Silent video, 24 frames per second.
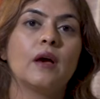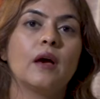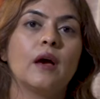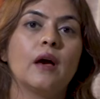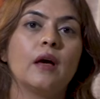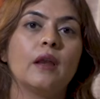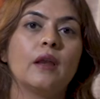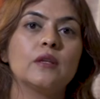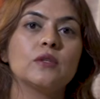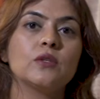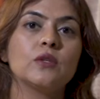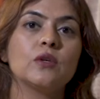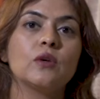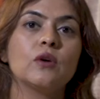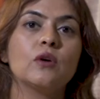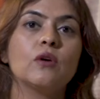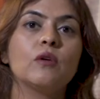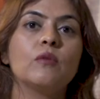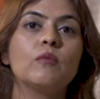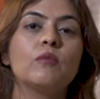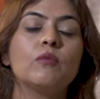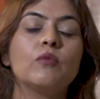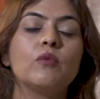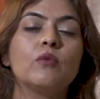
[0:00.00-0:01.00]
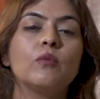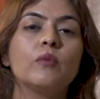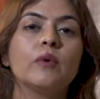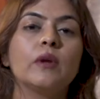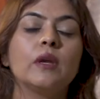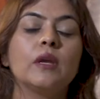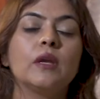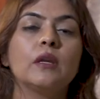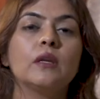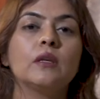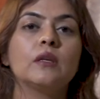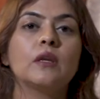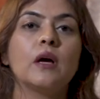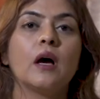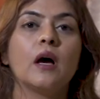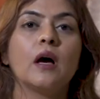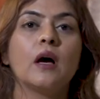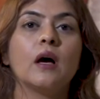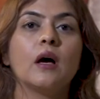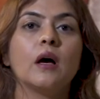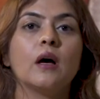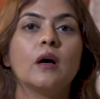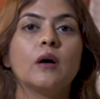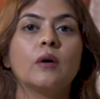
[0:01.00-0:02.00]
As you're moving
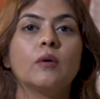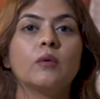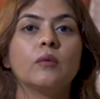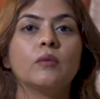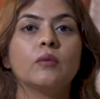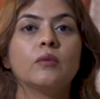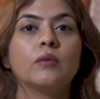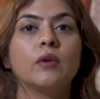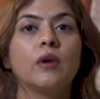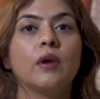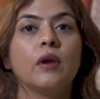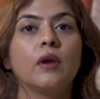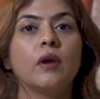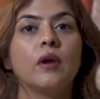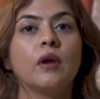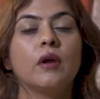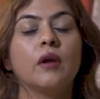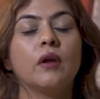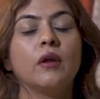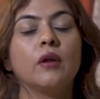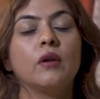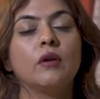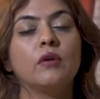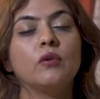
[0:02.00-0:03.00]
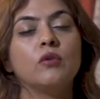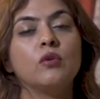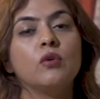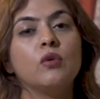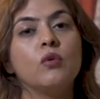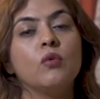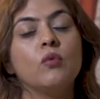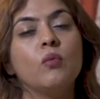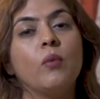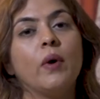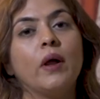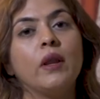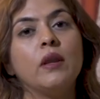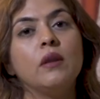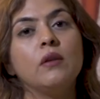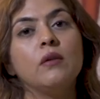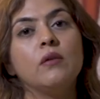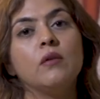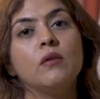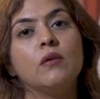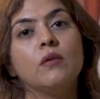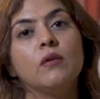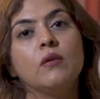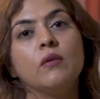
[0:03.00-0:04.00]
down there, you
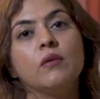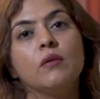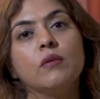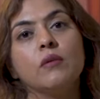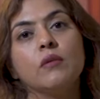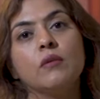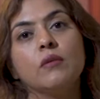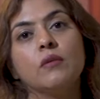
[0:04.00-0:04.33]
wonder